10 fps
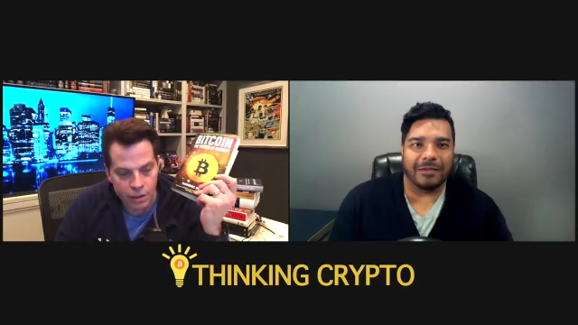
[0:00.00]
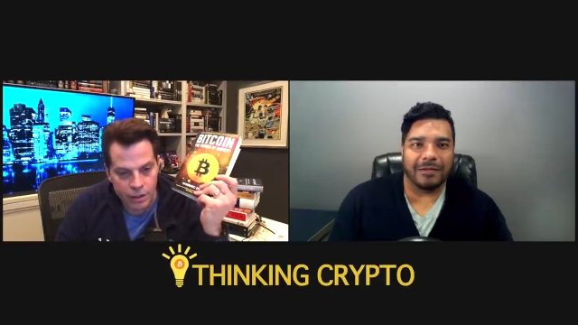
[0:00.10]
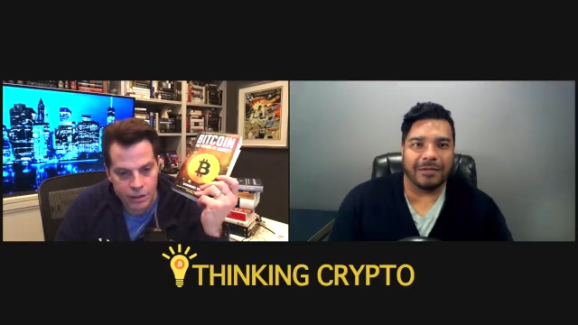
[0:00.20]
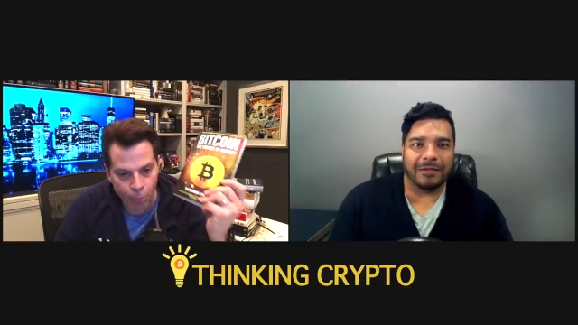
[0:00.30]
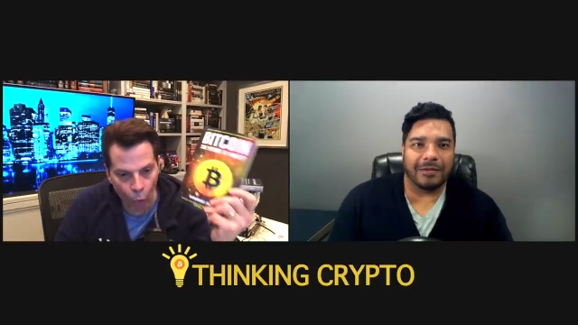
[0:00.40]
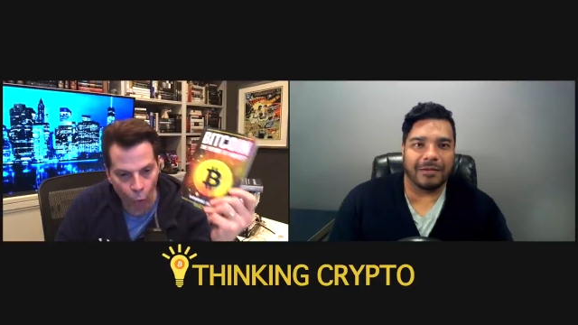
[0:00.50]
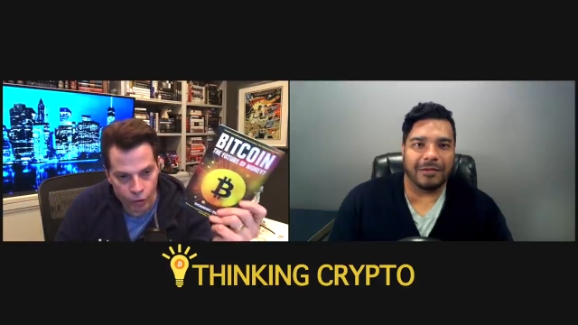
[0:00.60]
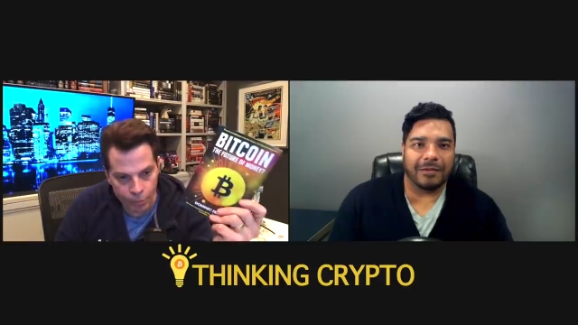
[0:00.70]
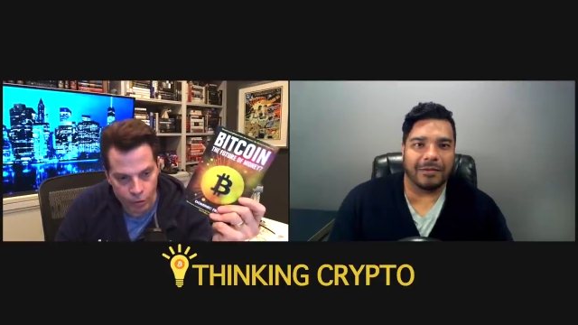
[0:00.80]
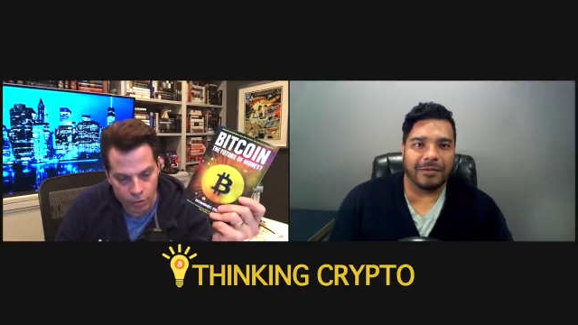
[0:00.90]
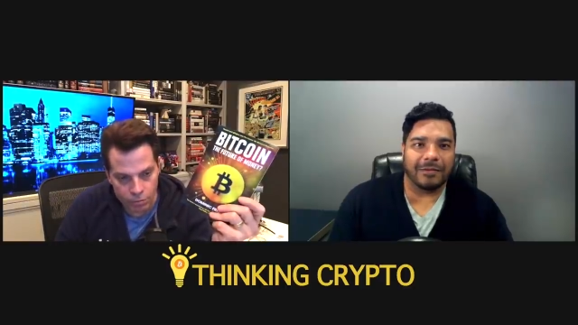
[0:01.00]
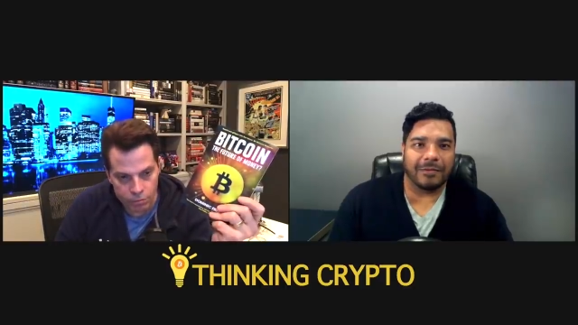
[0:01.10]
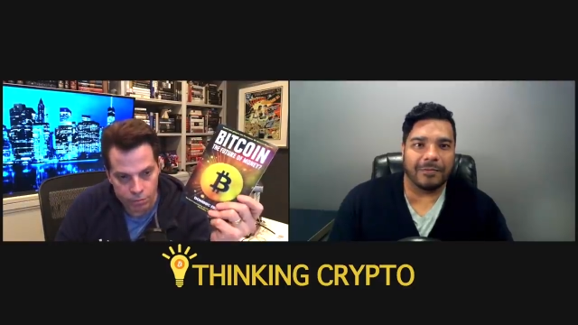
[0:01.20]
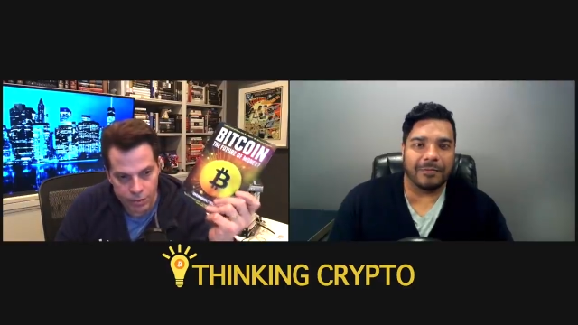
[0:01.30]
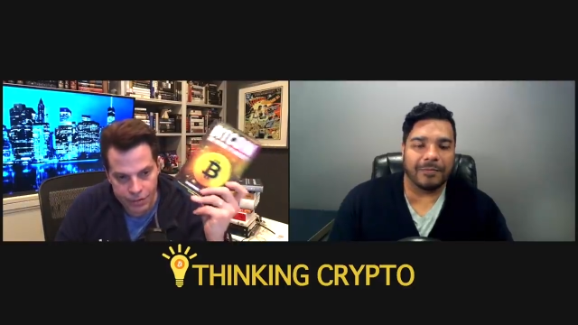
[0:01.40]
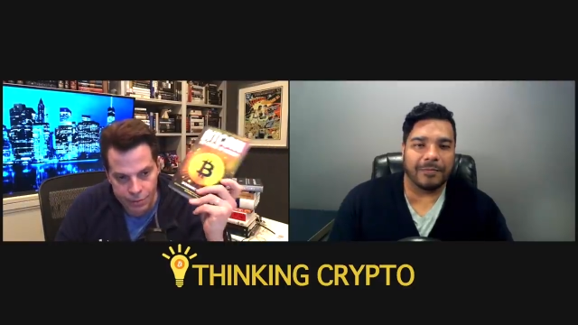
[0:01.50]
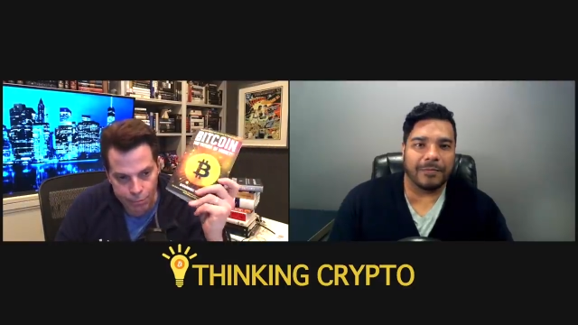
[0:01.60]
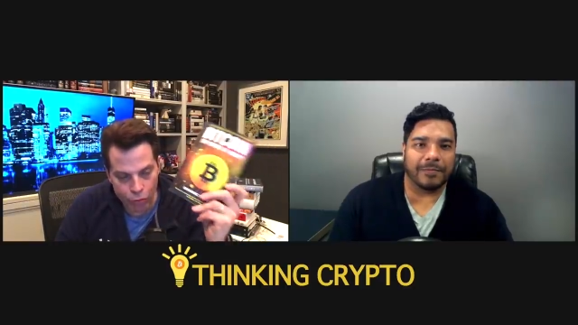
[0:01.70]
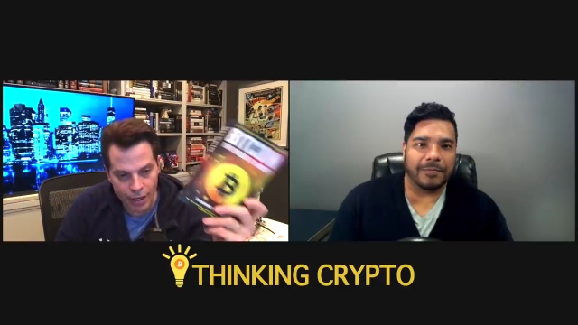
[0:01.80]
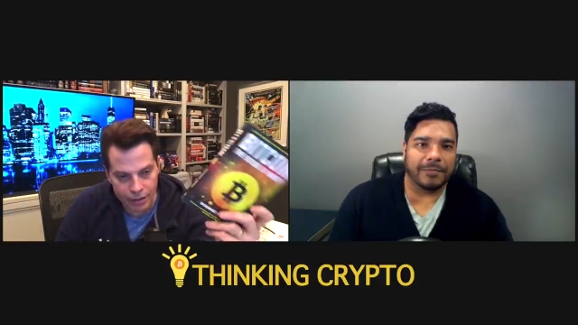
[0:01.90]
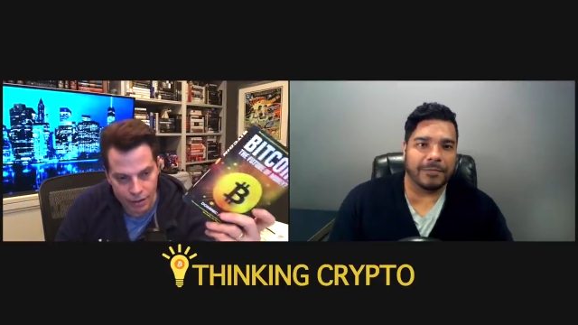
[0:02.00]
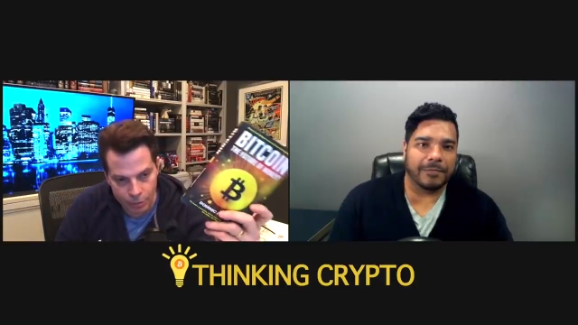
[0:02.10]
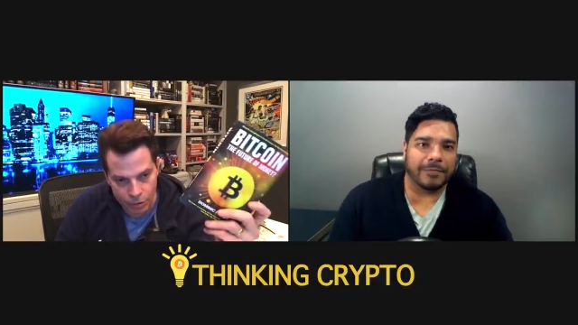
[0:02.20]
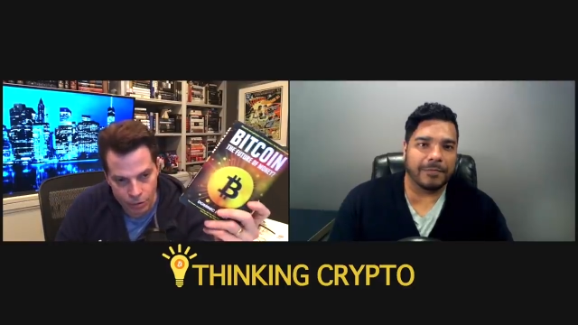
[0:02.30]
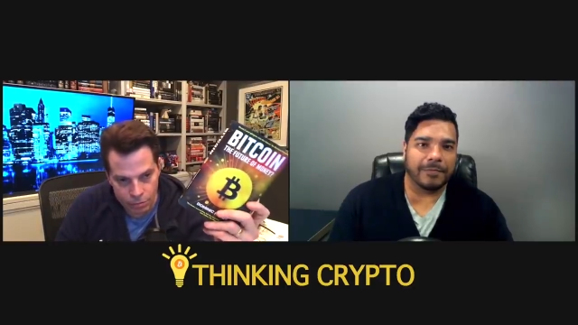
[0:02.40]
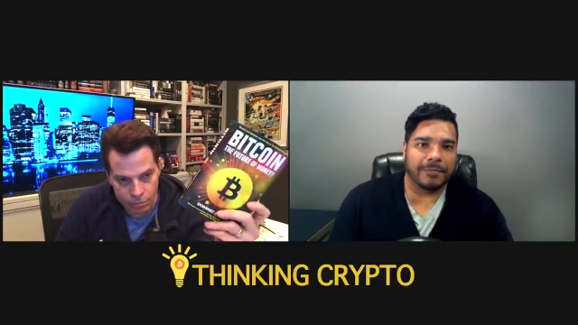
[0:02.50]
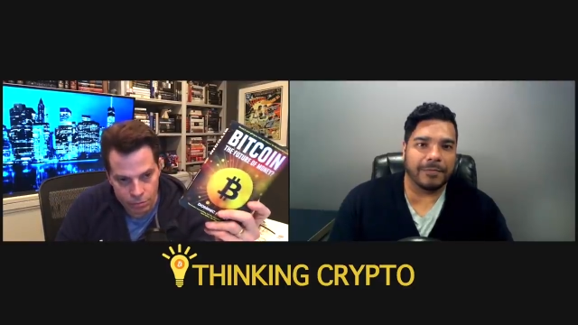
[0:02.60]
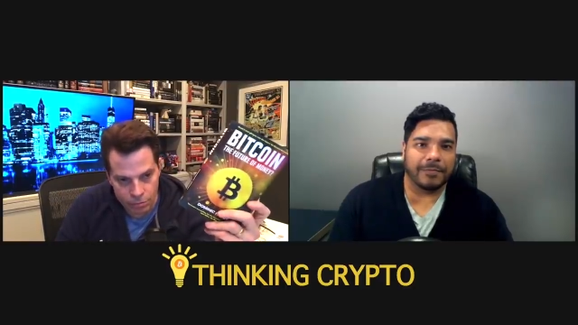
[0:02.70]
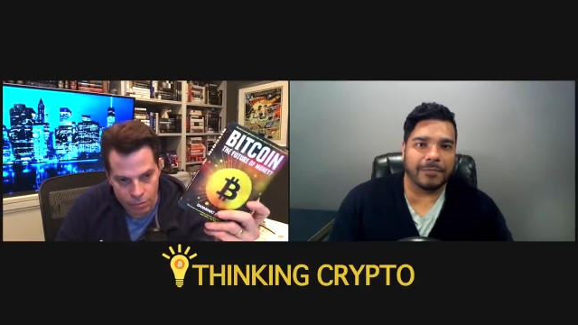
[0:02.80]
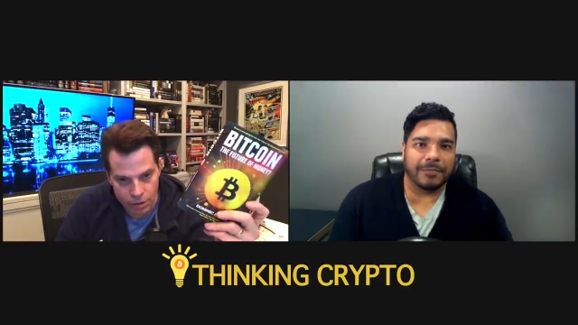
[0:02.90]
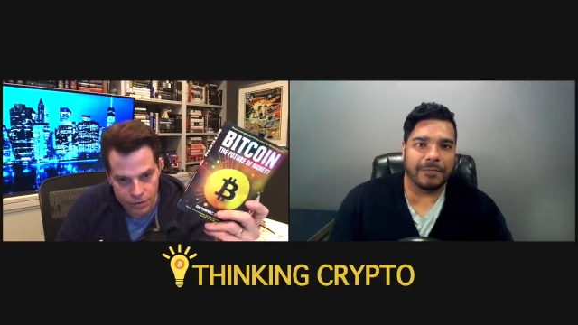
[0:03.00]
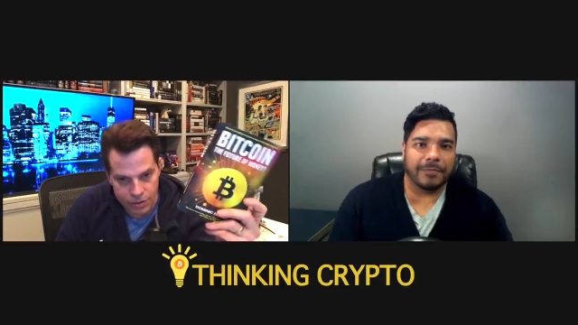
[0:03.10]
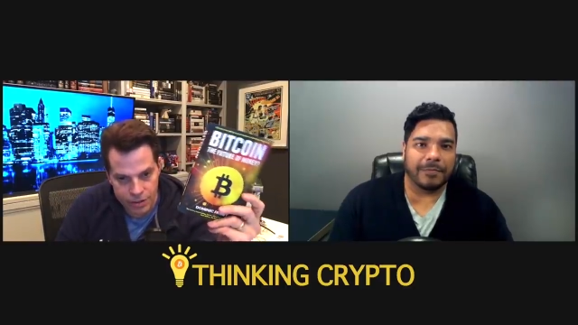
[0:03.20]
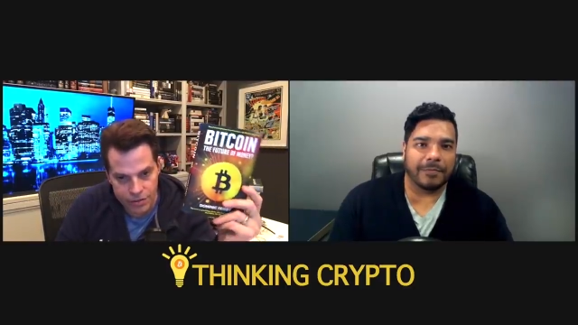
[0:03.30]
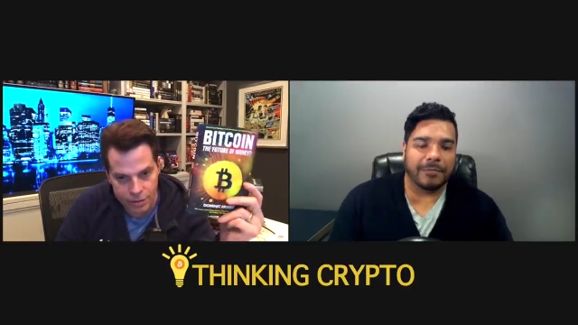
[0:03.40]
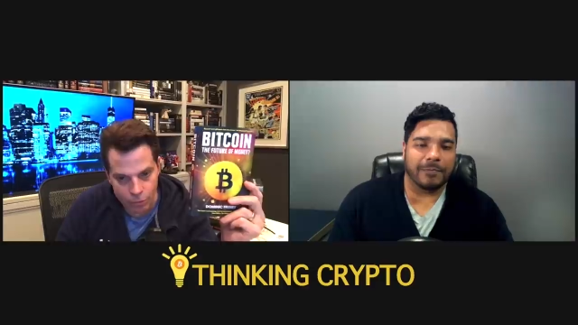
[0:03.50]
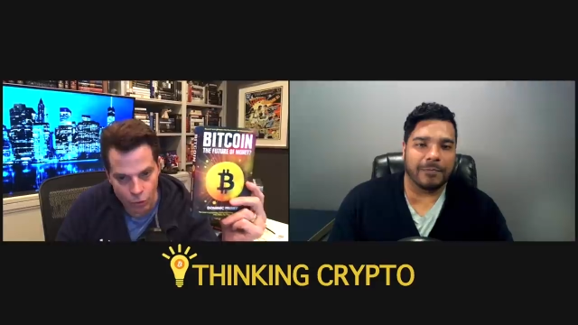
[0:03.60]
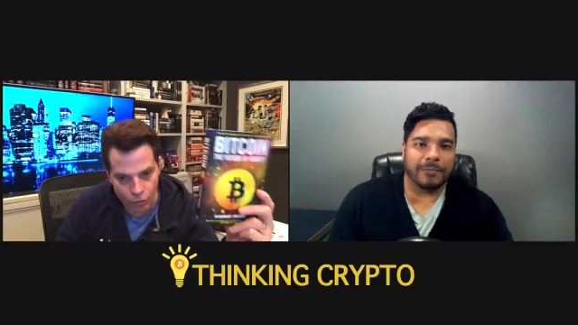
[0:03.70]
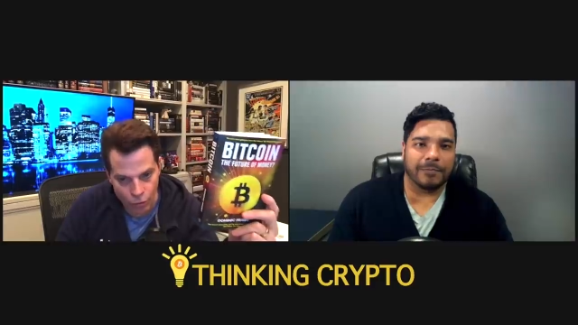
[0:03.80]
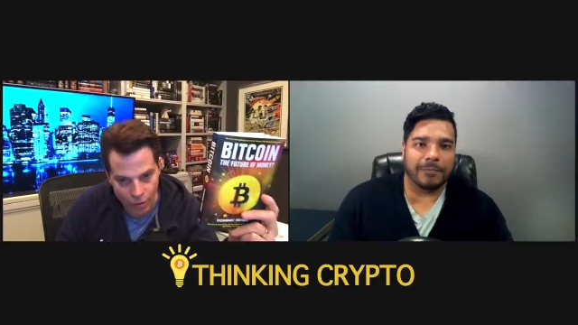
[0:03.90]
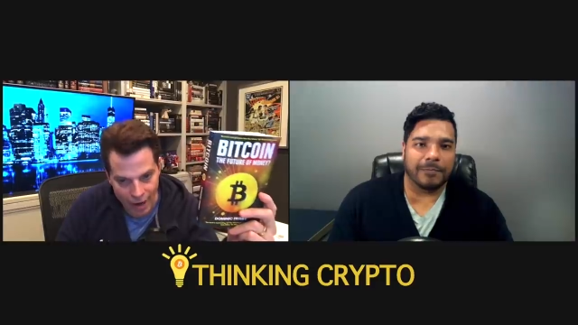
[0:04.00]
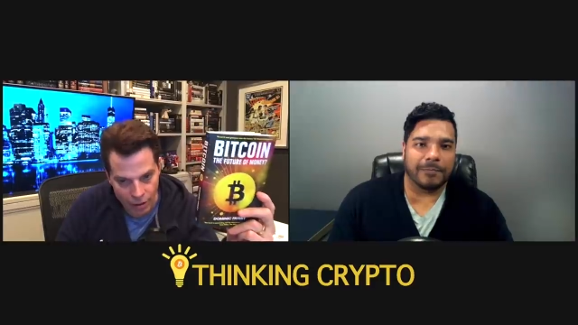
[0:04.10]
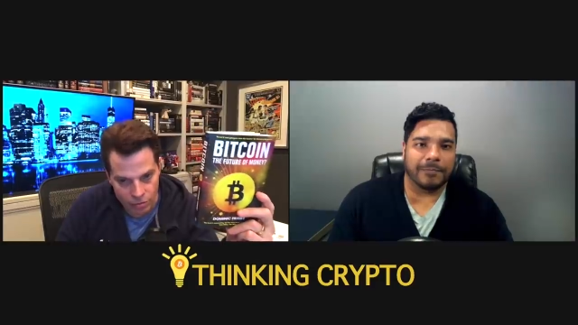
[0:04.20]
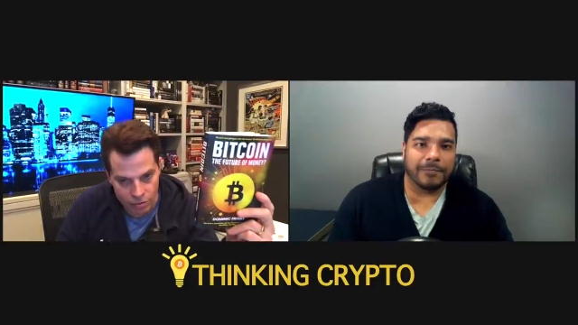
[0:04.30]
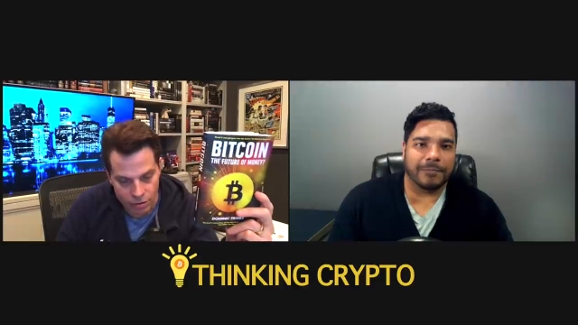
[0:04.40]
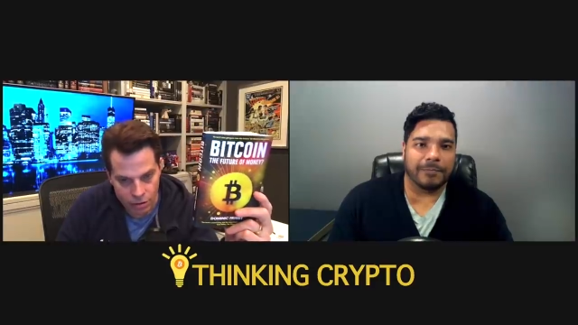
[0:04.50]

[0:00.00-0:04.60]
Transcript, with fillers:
Speaker 1: it's portable, it's impregnable, it's easy to move around.